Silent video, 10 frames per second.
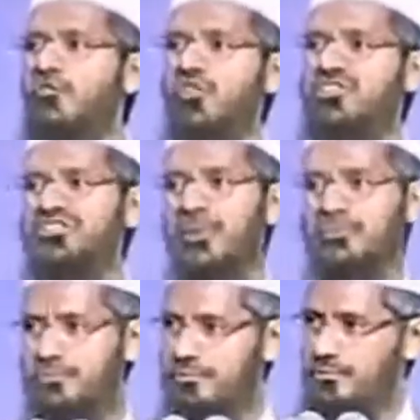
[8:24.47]
Full stop.
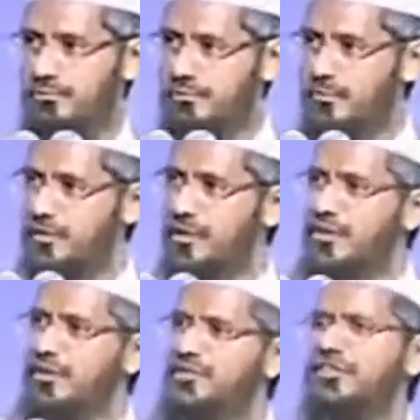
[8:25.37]

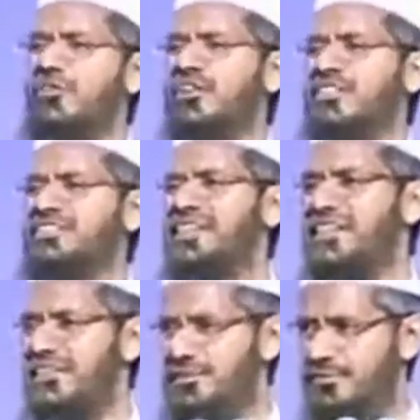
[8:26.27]
See what they
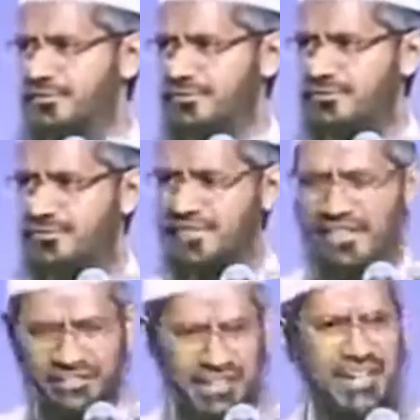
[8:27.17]
said
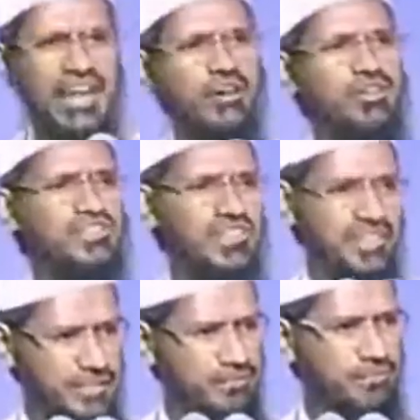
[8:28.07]
is right, I don't
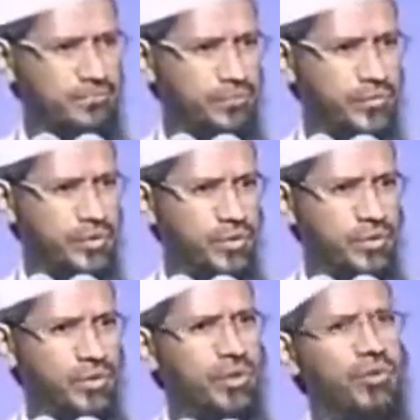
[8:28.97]
disagree.
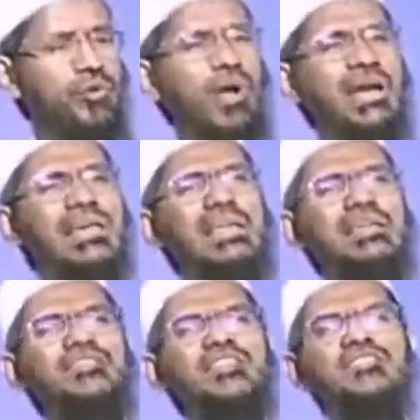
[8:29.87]
Quran
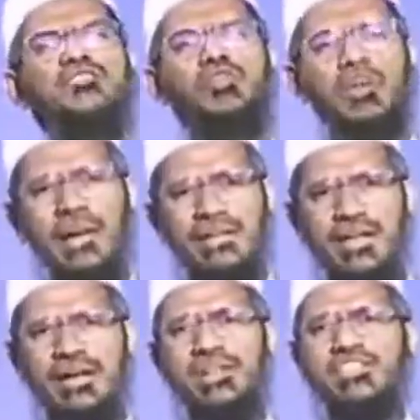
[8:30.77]
clearly says in Surah
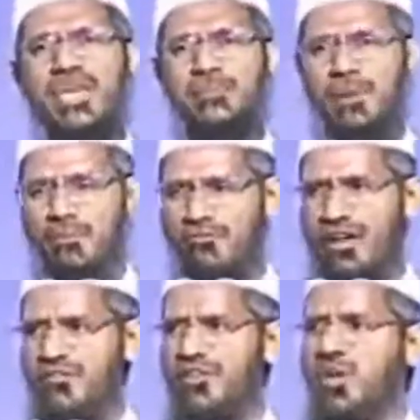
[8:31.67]
Maida, chapter number
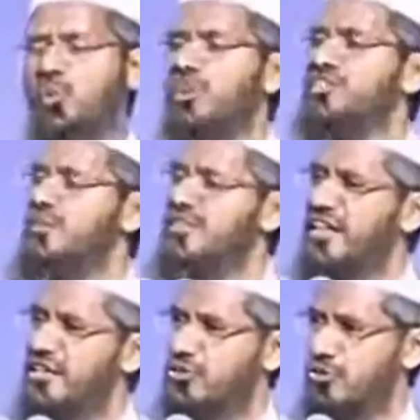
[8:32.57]
5, verse number
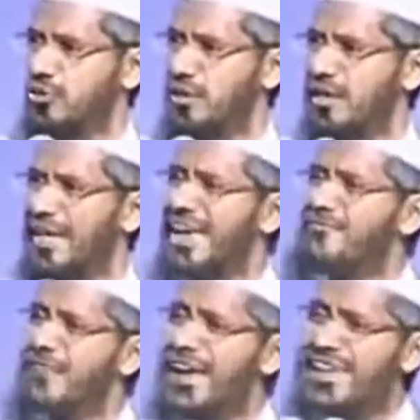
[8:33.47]
32,
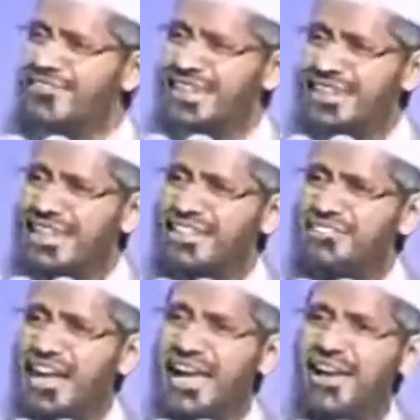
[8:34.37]
if anyone
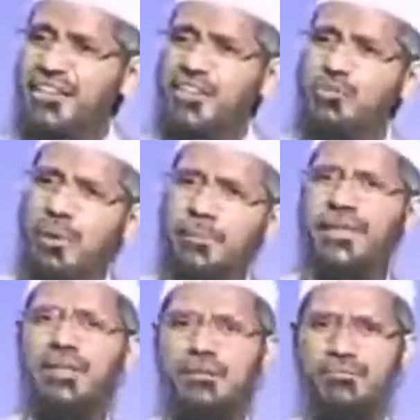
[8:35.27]
kills any other human
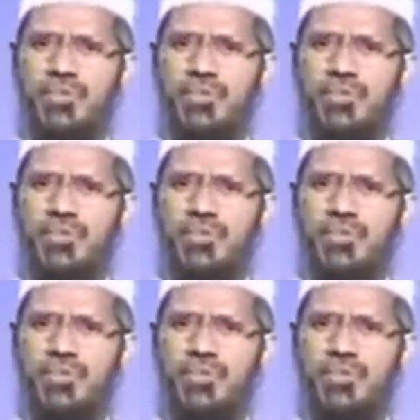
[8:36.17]
being,